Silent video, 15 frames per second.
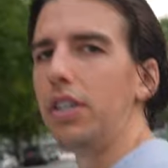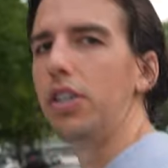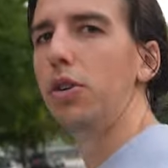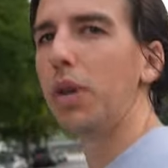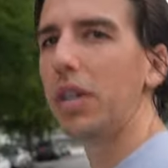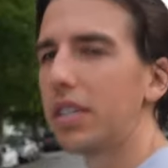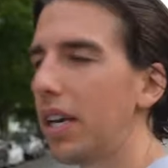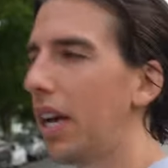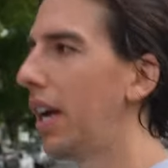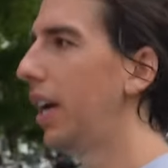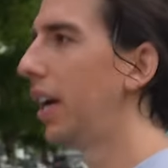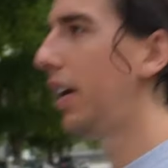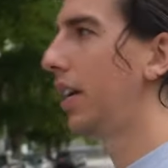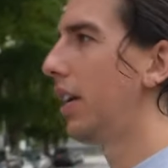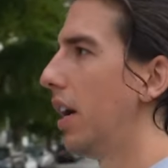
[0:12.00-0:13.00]

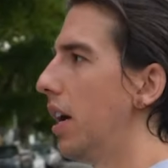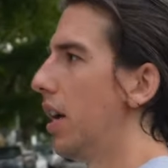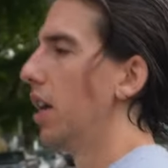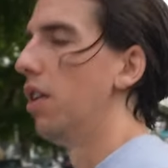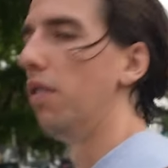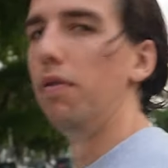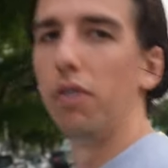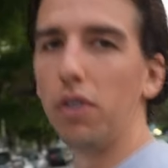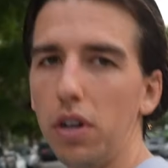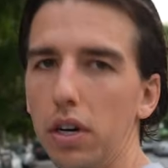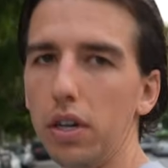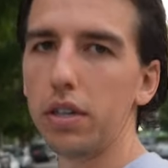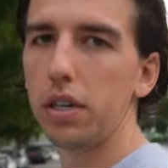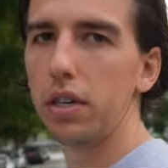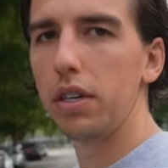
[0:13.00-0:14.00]
USA
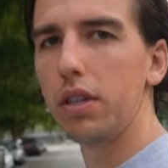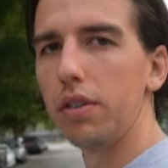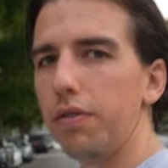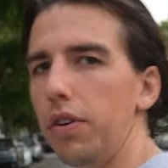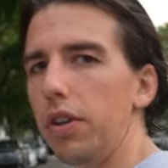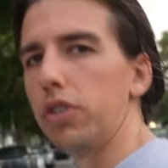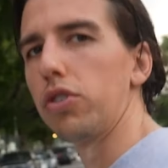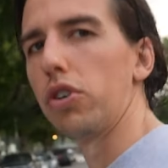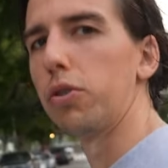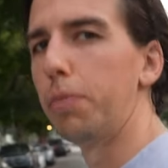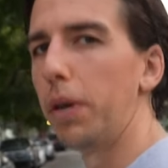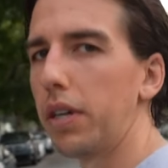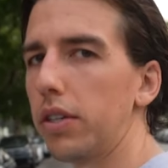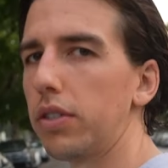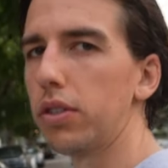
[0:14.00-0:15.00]
vlog, the first Josh
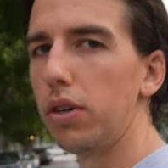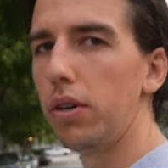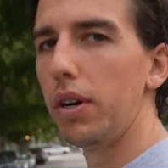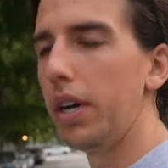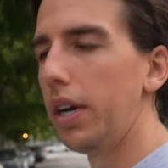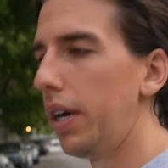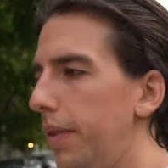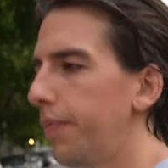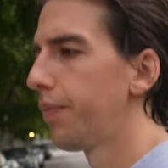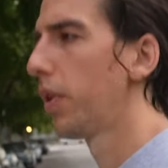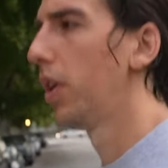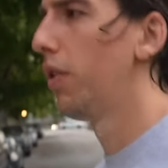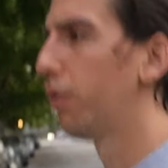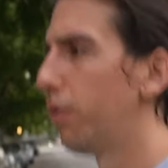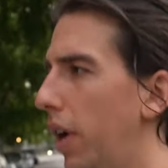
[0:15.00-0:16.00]
Baker tour here.
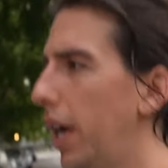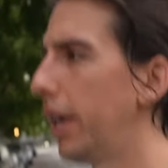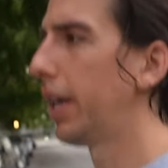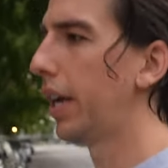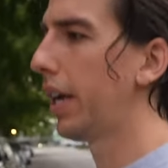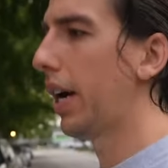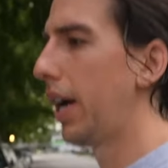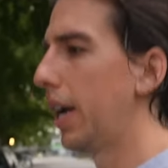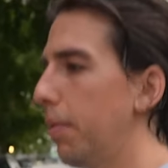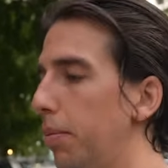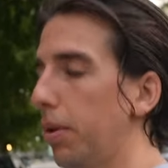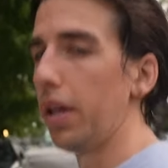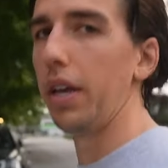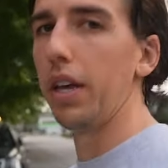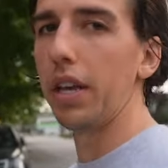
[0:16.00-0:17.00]
Friday I am
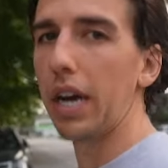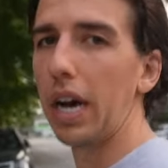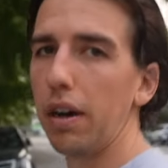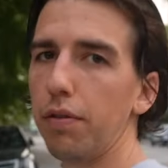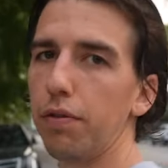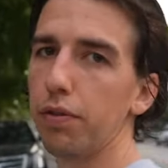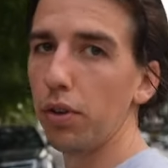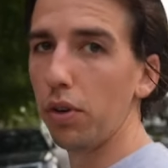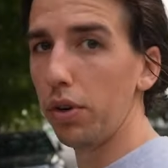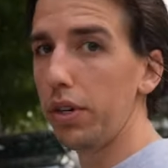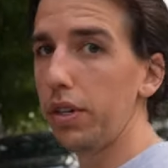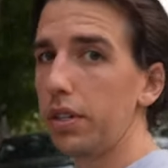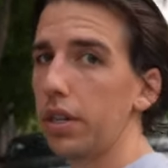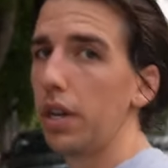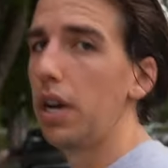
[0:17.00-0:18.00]
playing at
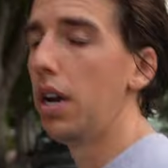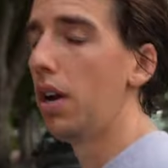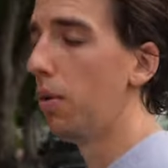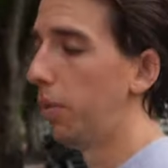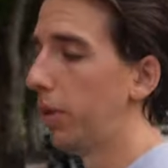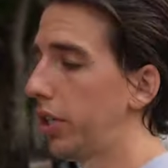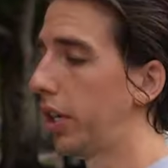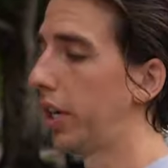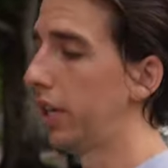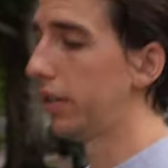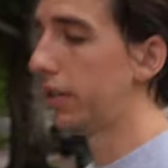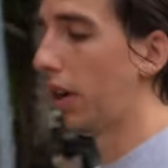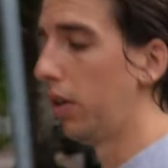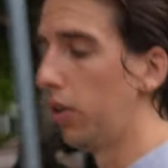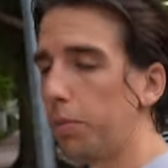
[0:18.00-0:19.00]
Floyd, which
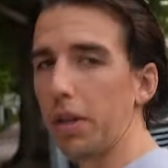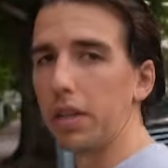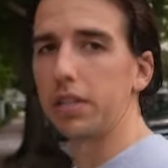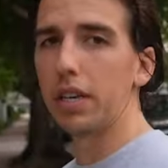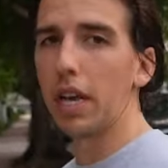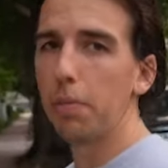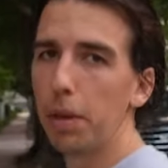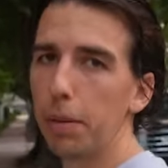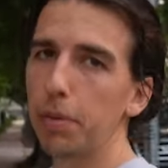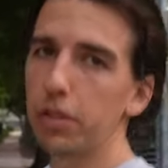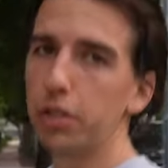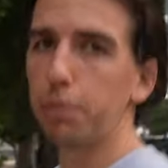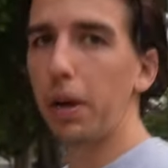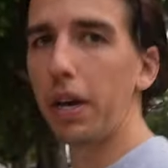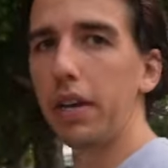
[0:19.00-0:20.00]
is owned by the same people
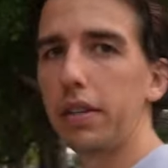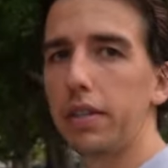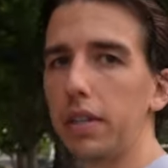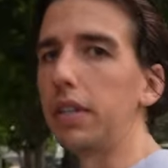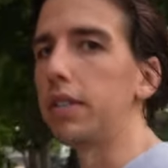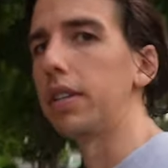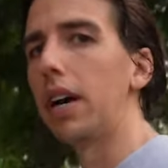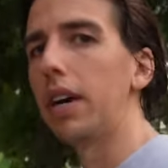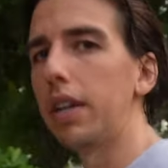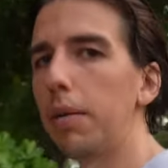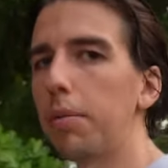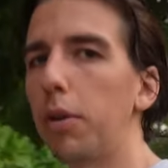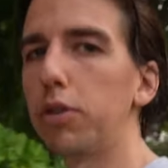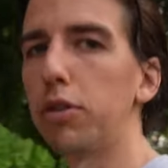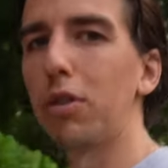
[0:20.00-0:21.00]
as Space, and Saturday
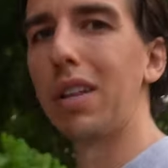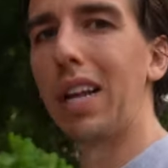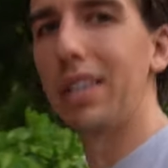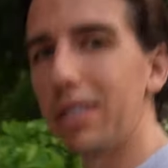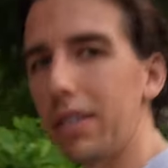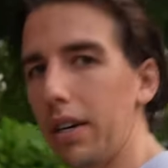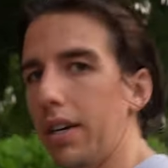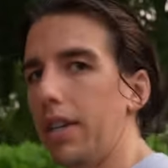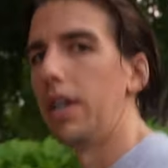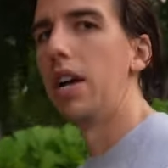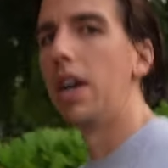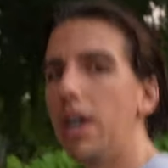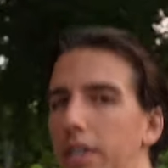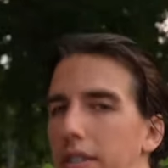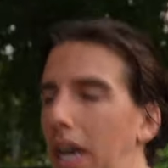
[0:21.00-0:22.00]
I'm going to Atlanta.
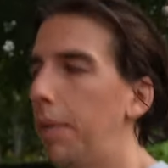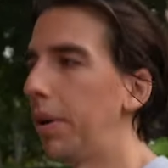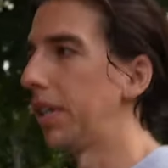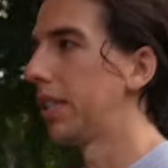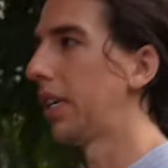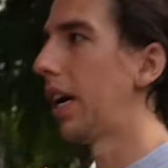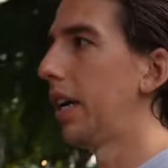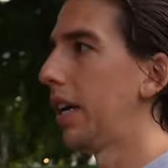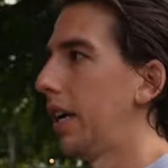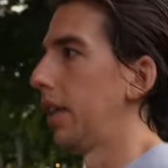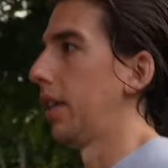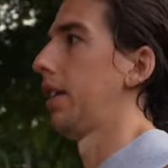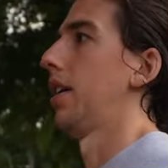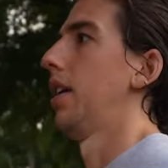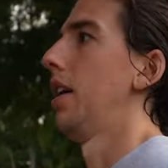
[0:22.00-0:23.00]
It's how
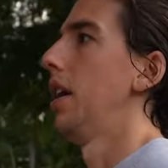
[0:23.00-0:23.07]
exciting.